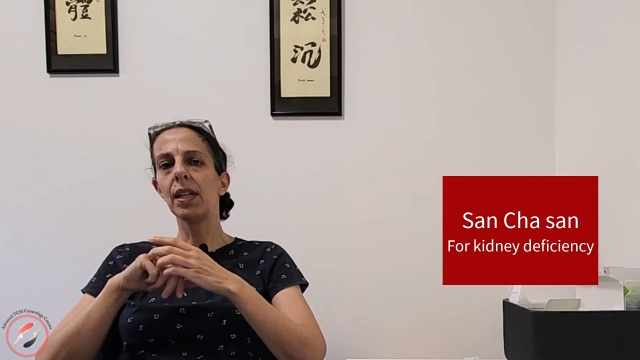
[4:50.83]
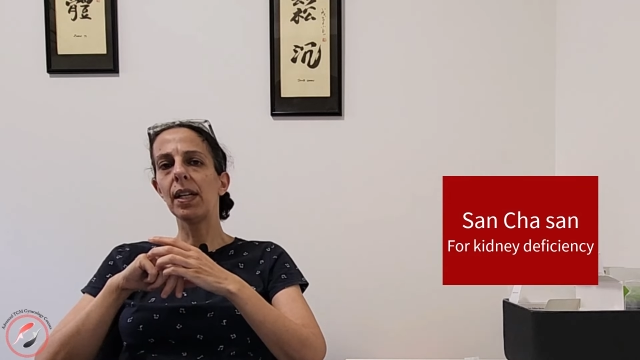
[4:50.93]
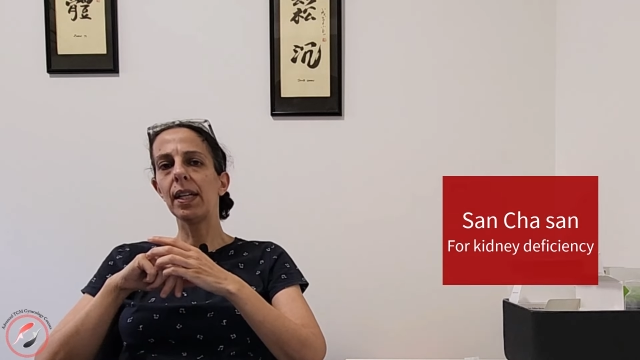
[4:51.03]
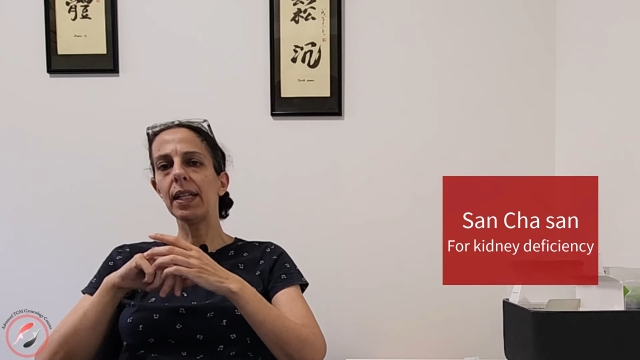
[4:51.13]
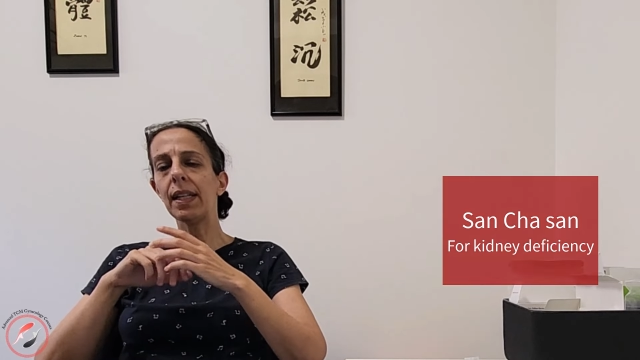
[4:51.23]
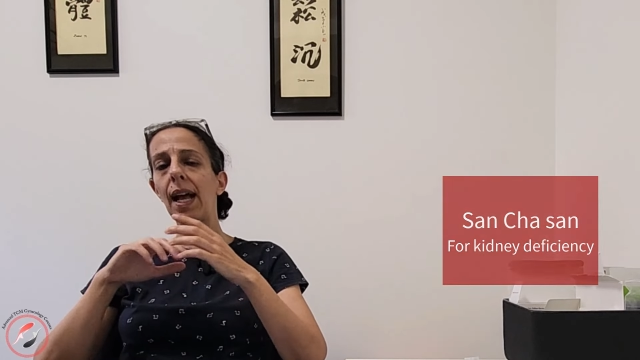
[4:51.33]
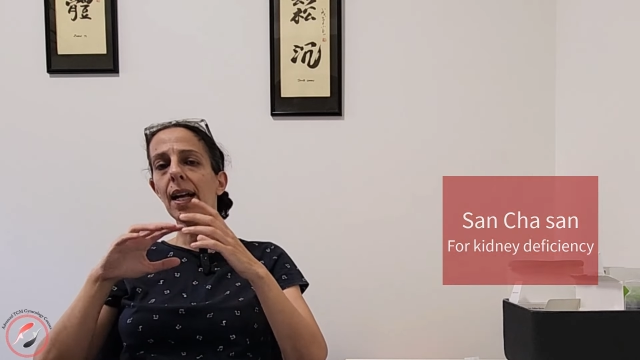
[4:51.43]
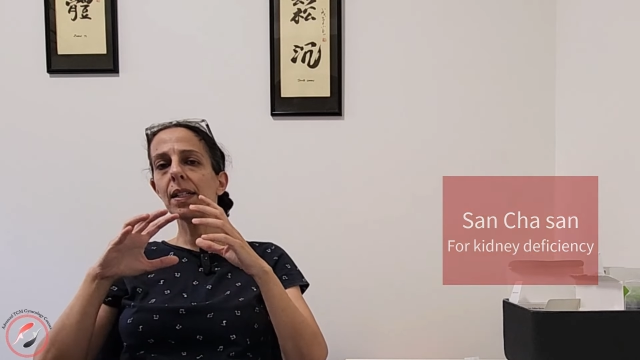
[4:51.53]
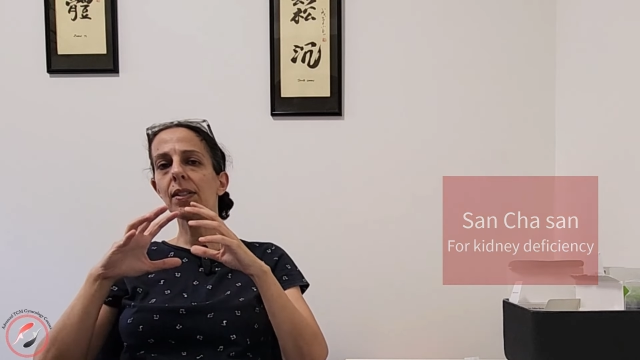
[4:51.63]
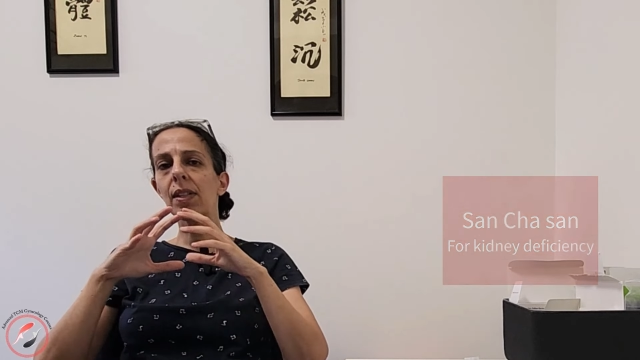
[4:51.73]
It
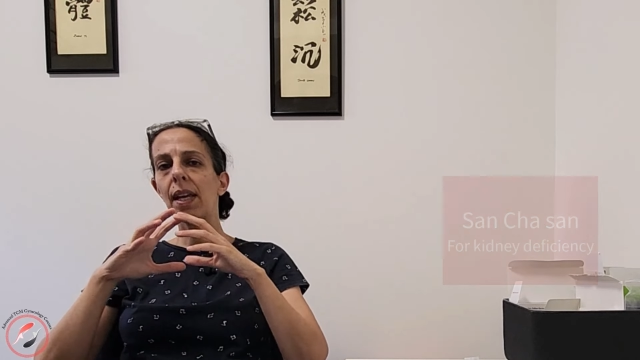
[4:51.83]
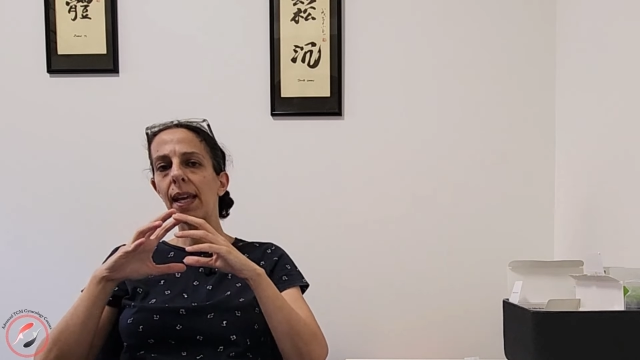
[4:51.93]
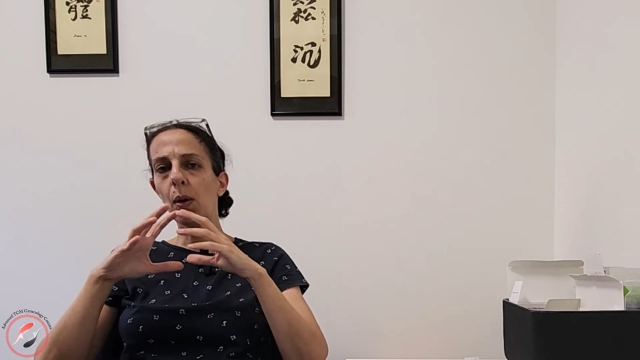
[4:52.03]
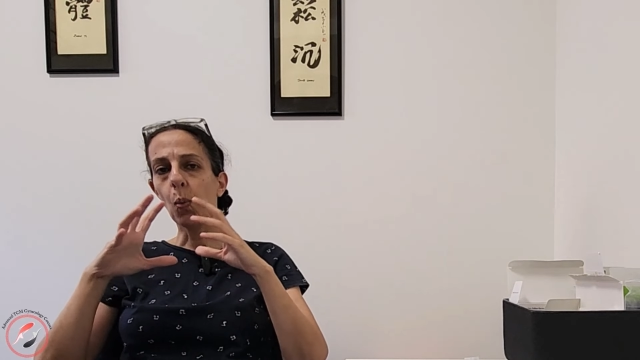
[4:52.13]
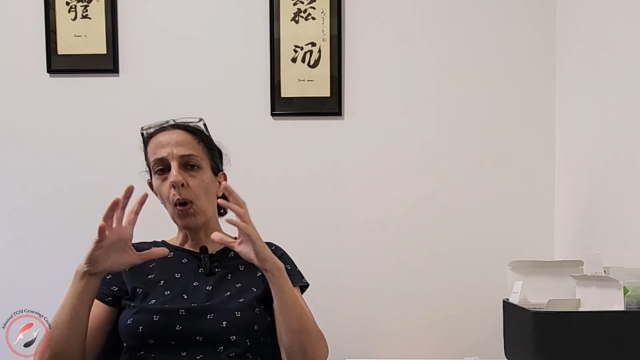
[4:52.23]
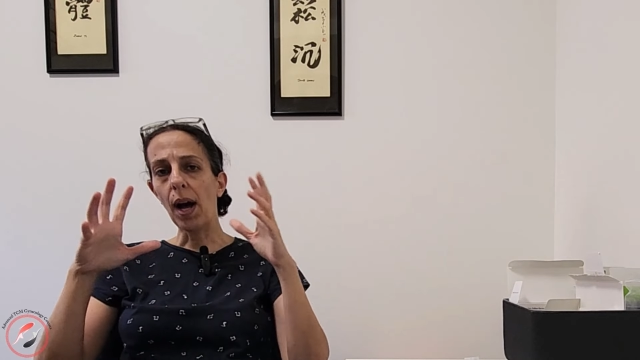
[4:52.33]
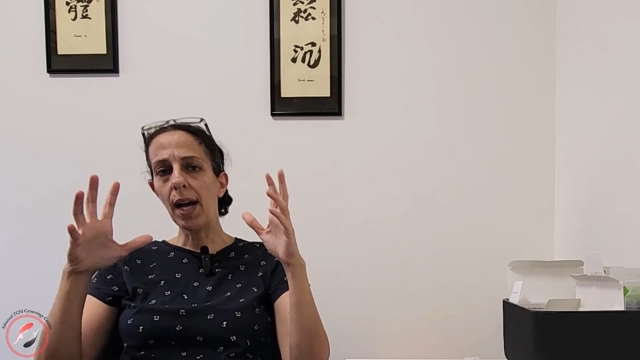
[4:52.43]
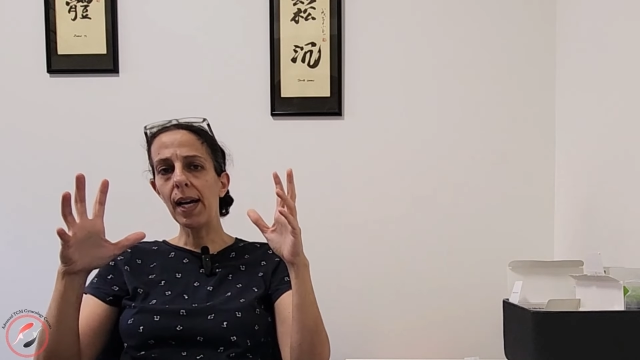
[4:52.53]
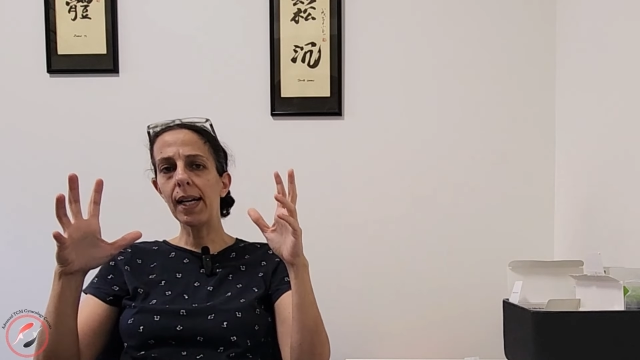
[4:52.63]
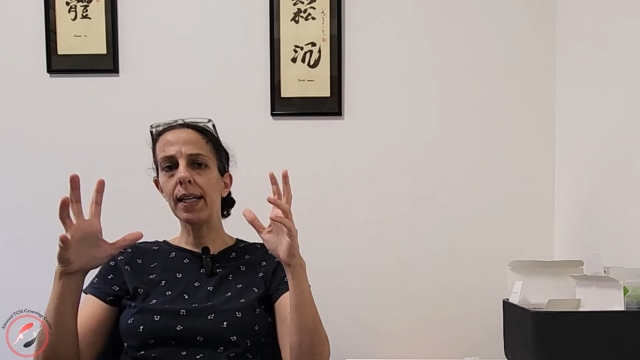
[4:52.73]
has a
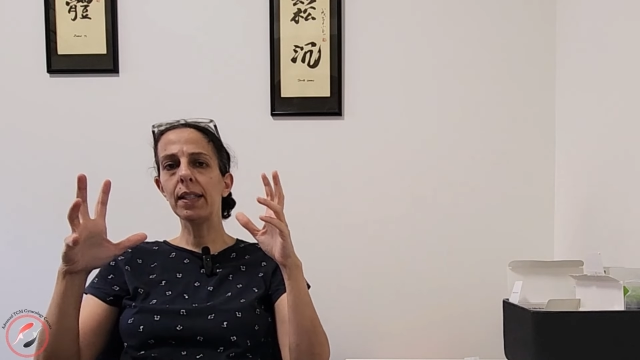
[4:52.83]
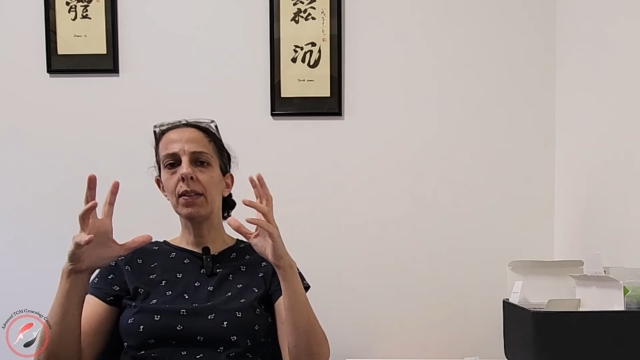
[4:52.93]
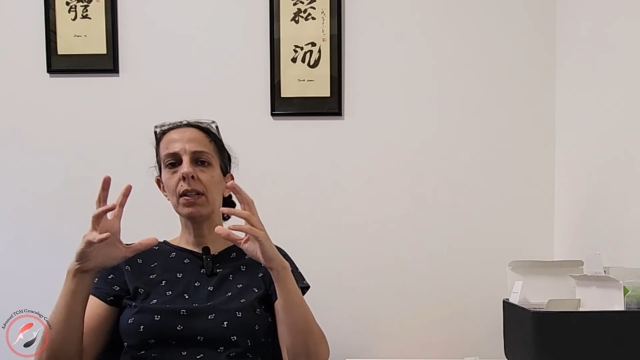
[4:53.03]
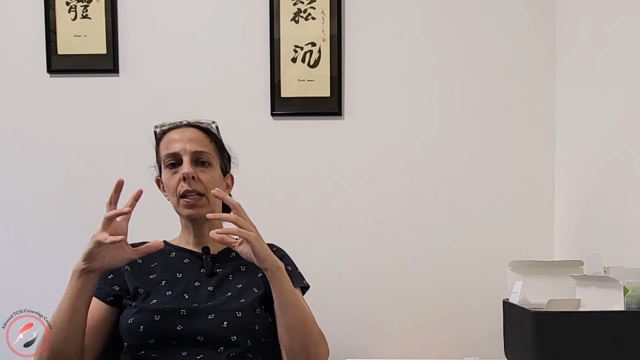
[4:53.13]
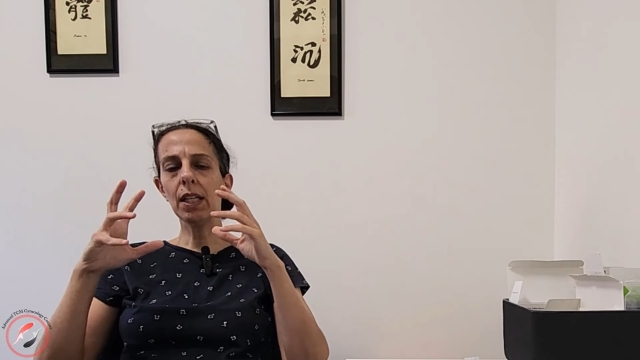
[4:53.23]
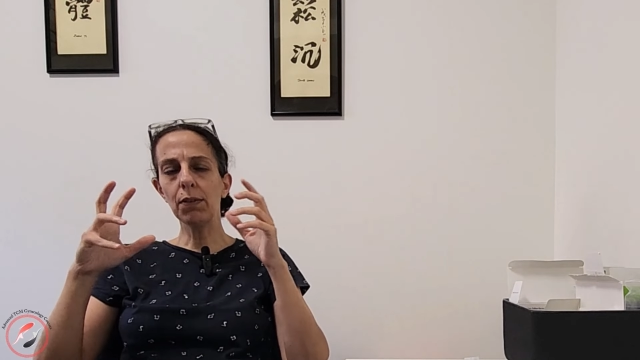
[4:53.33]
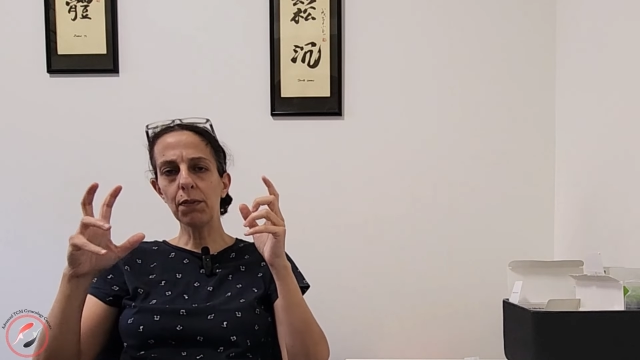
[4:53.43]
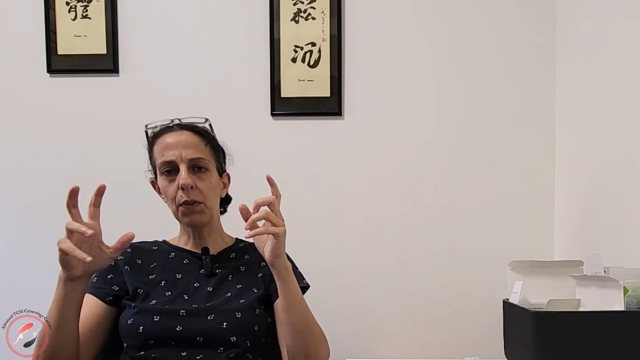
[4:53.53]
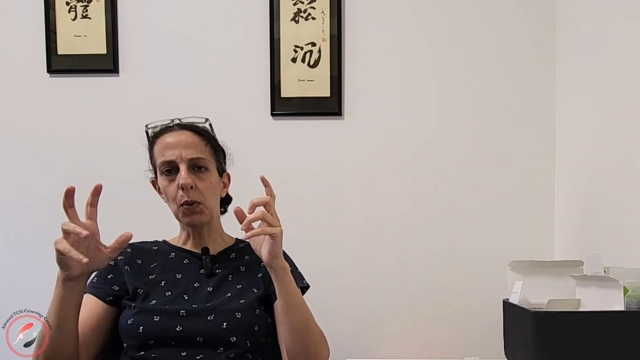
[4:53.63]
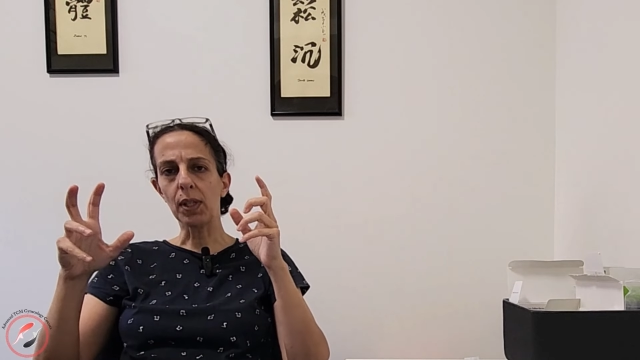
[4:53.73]
wide
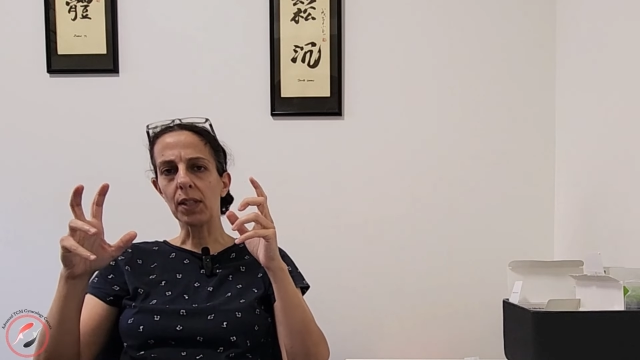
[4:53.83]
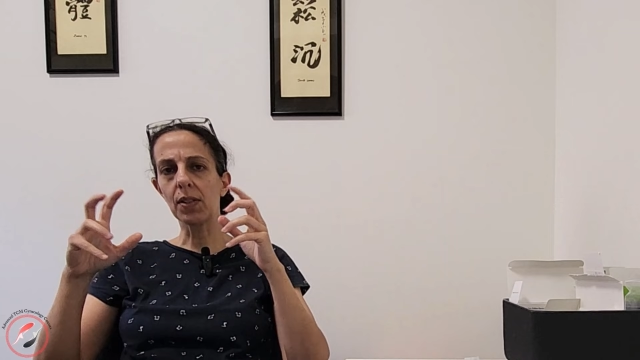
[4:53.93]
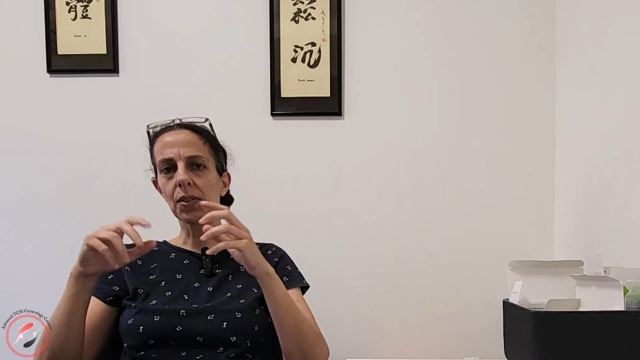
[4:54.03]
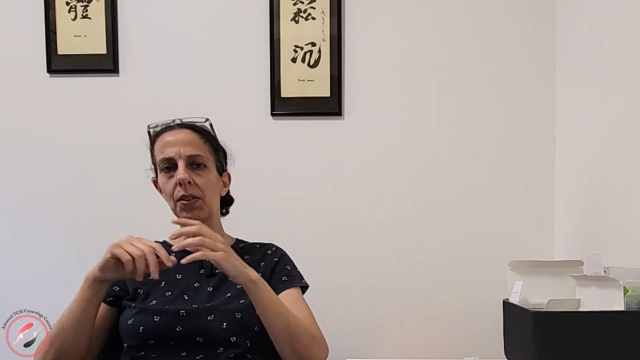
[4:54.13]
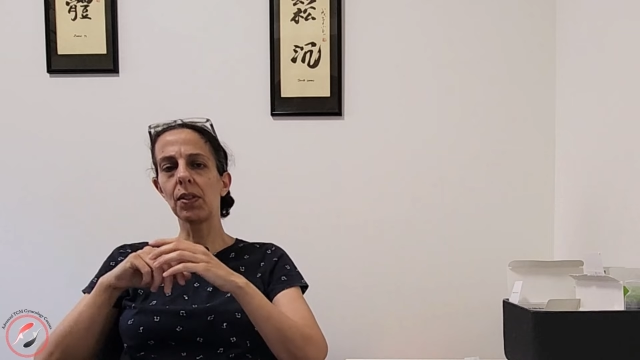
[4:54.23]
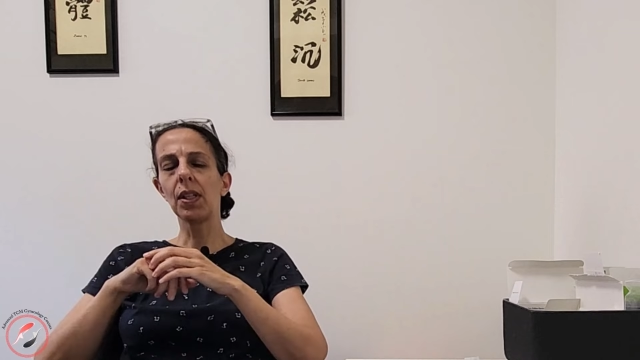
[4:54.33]
influence.